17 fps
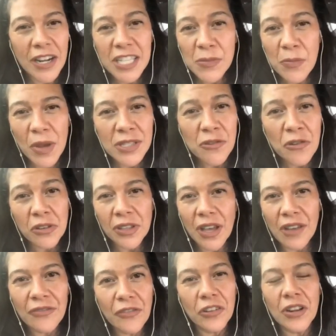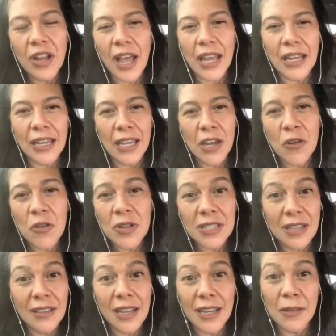how to express her love for 9 years.